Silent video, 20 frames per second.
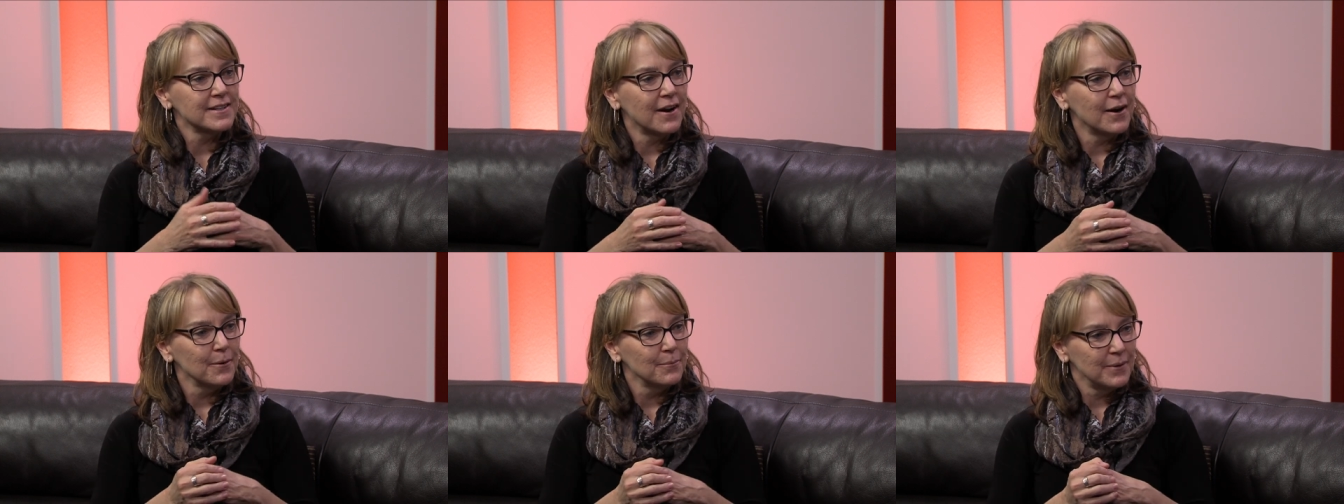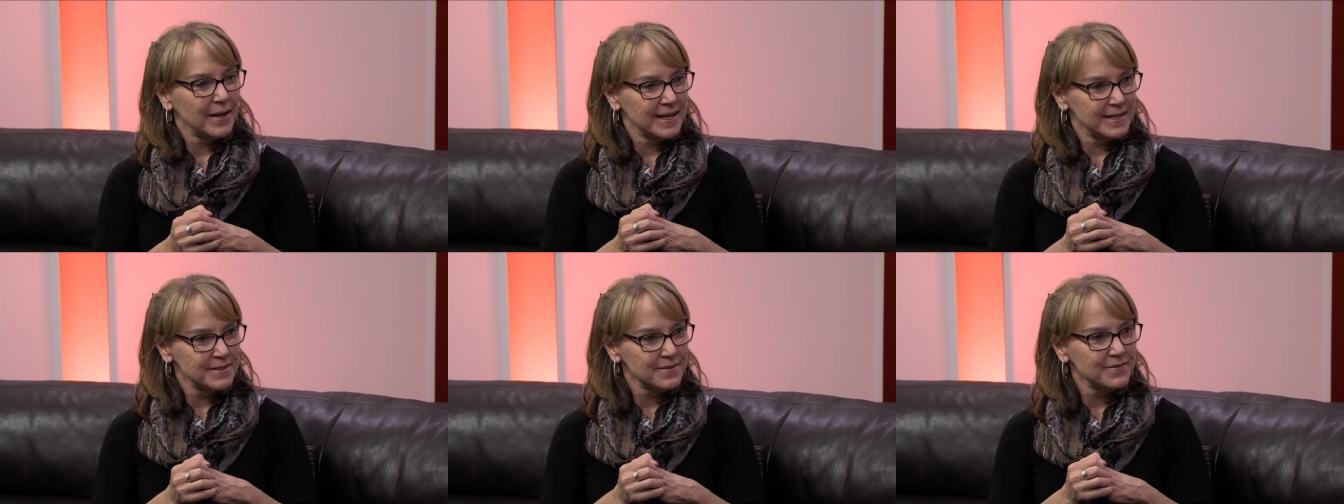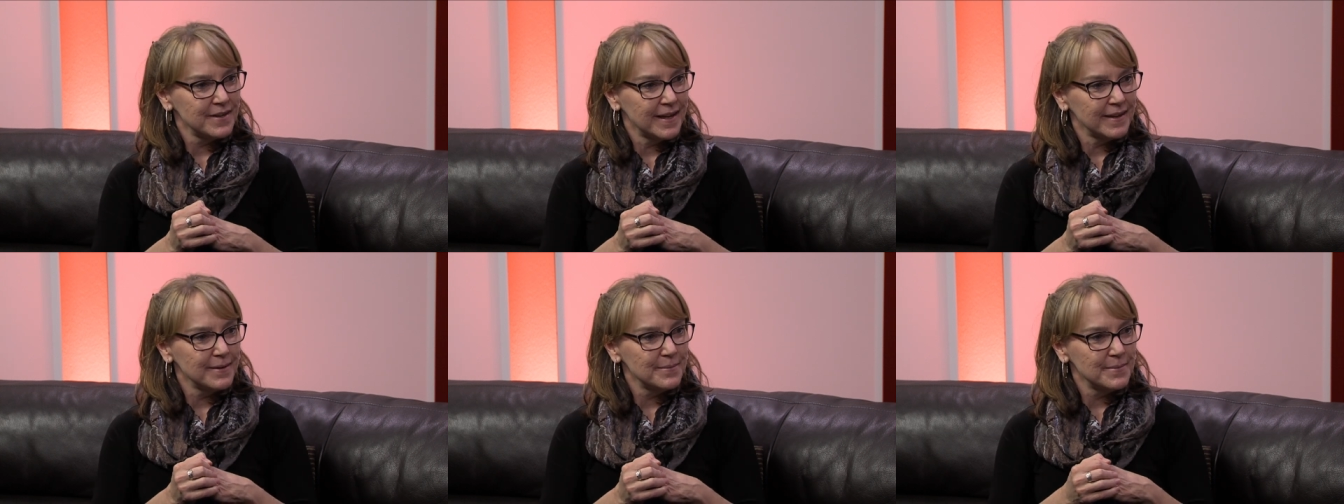our brain
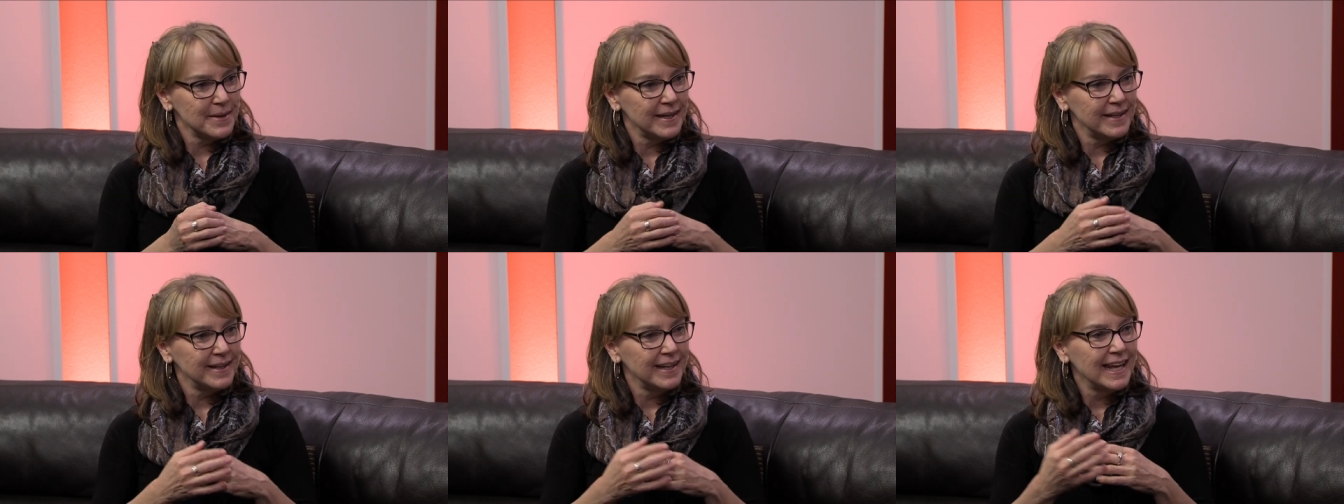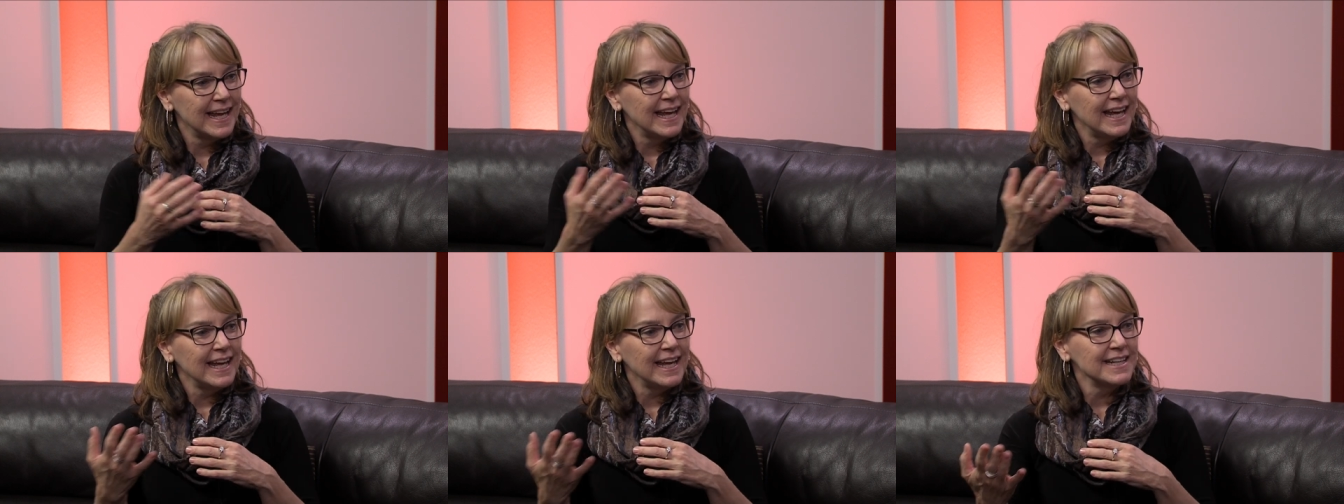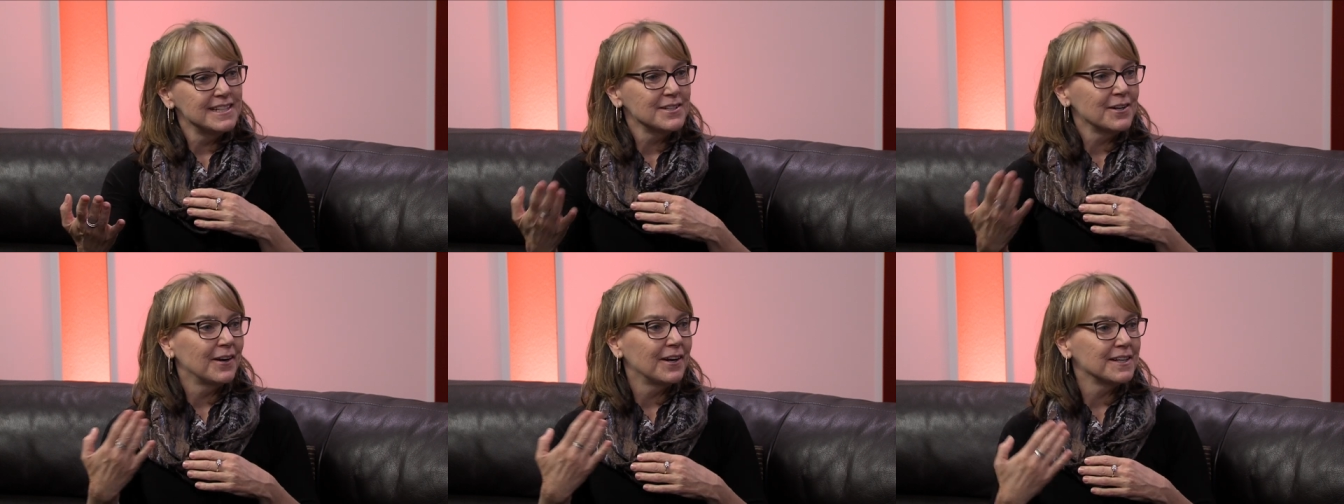development,
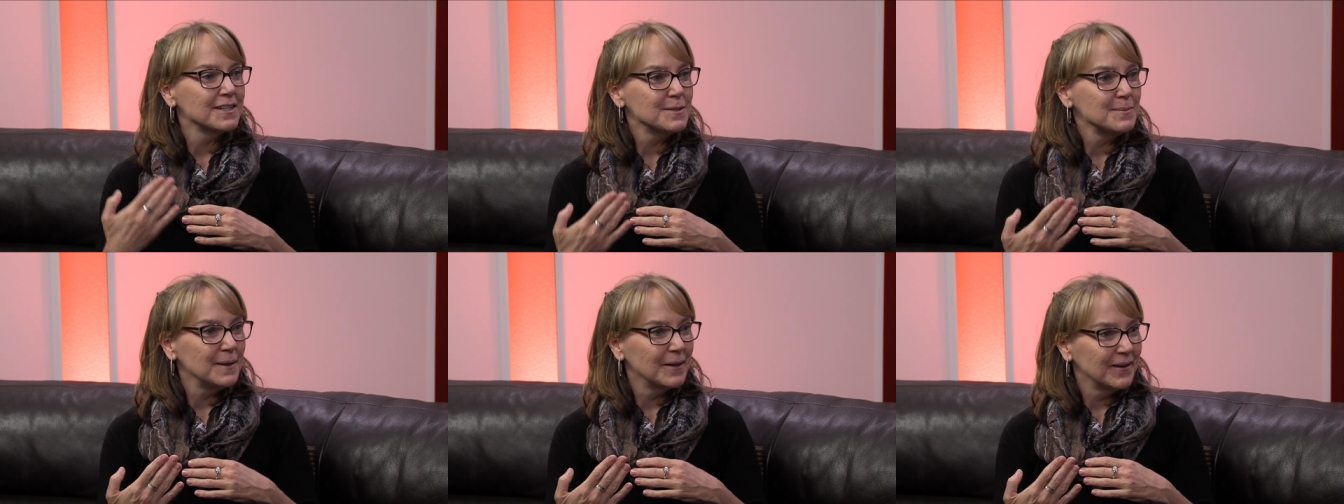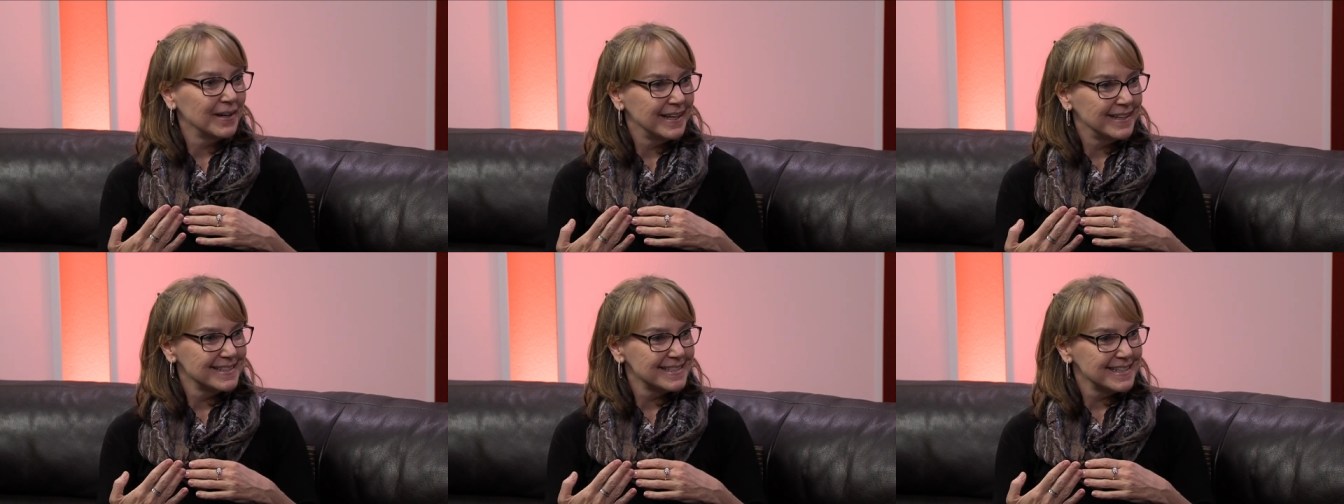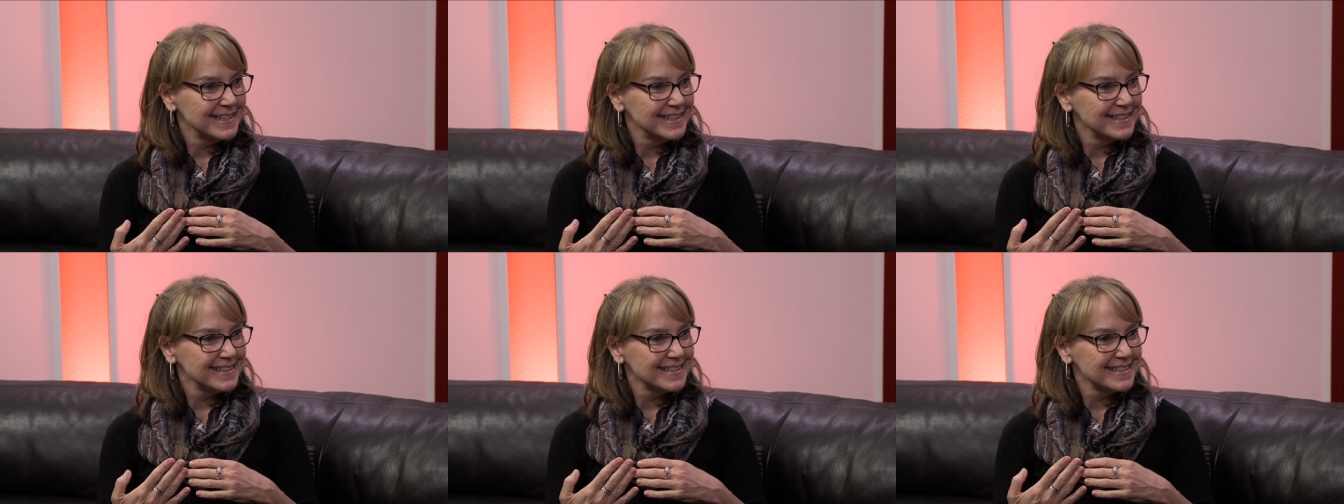it's our
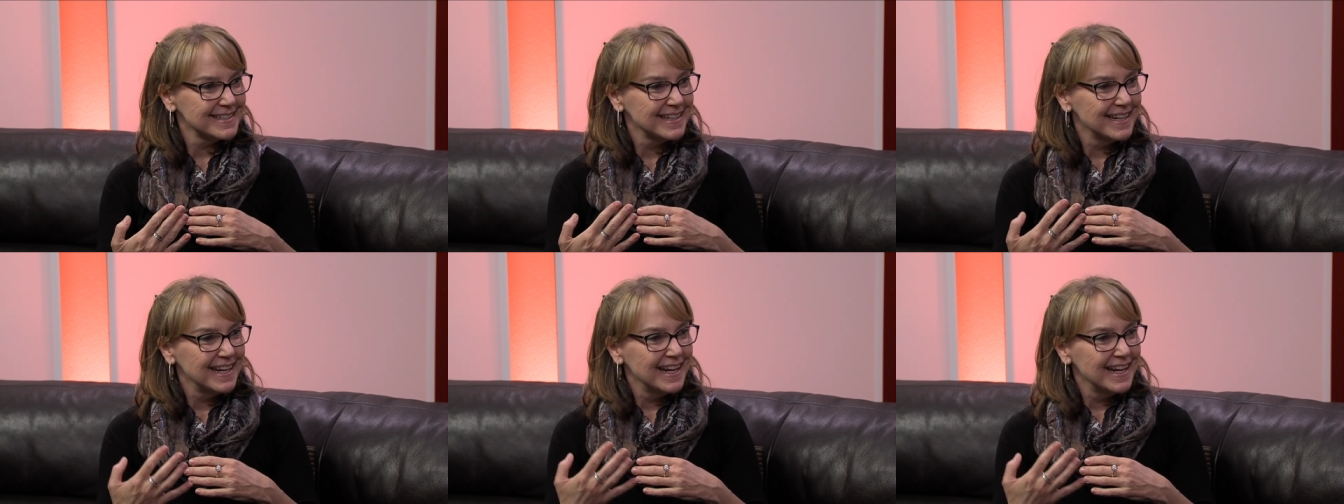experiences.